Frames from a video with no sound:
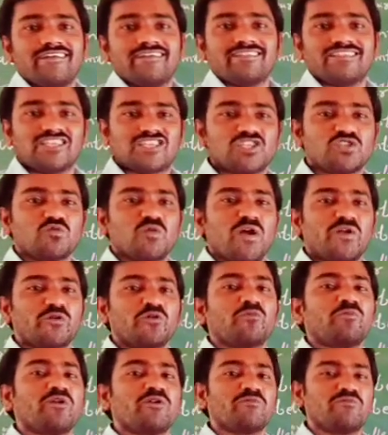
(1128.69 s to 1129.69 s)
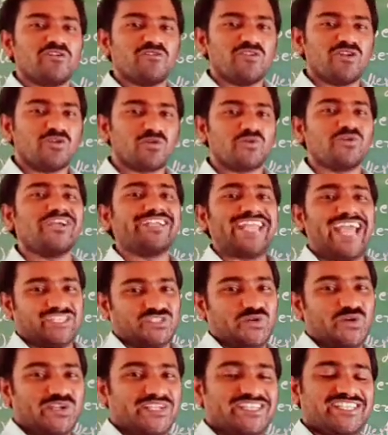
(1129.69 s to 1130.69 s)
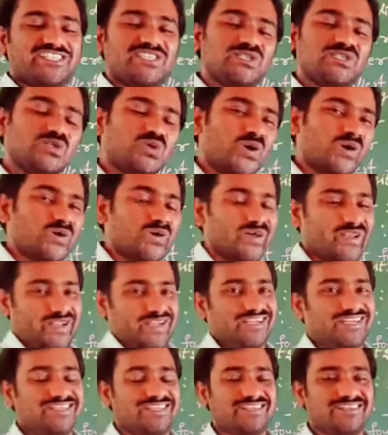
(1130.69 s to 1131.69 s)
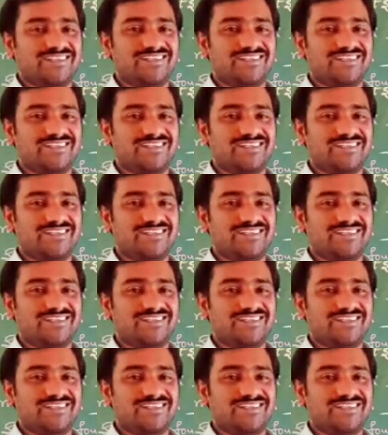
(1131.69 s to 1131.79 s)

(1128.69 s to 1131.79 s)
This is what you people will do it actually. This is not correct.